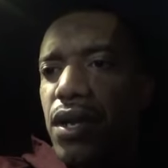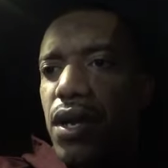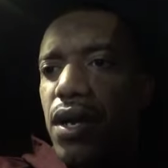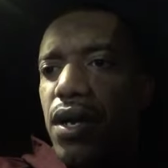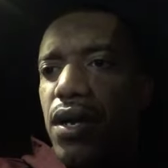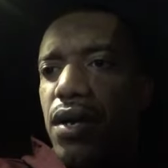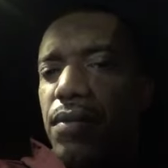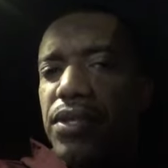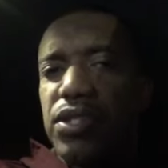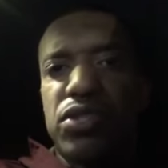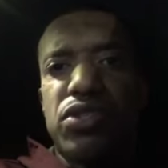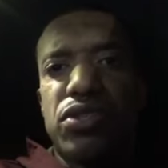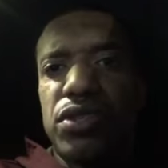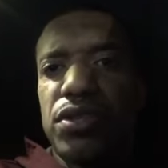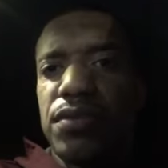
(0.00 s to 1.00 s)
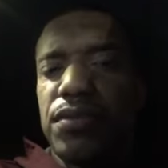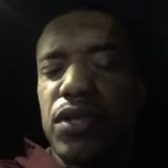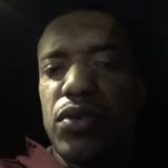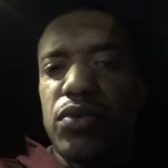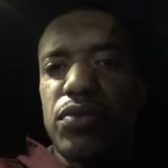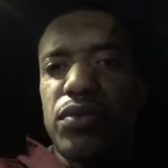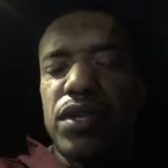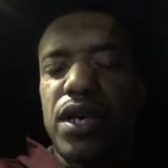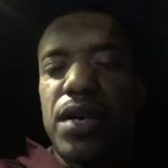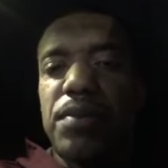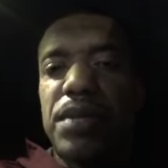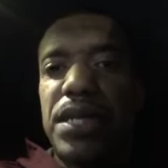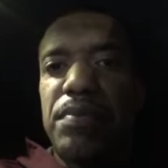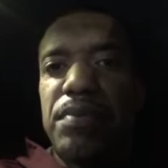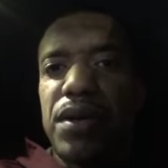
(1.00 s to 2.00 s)
And just the
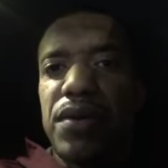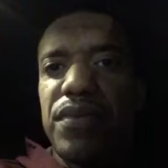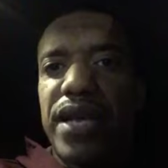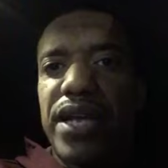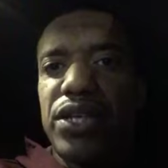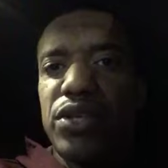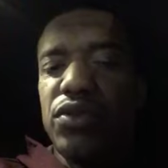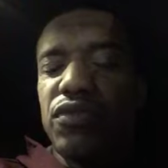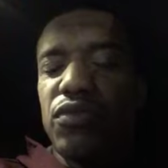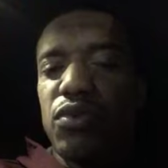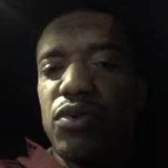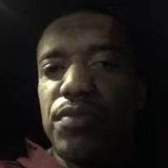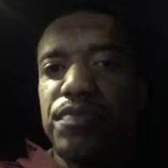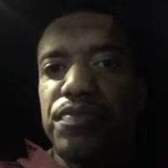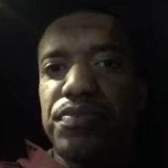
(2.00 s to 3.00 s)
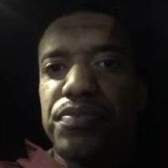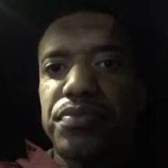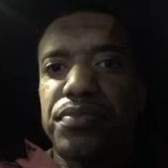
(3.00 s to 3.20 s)
upkeep of that uniform.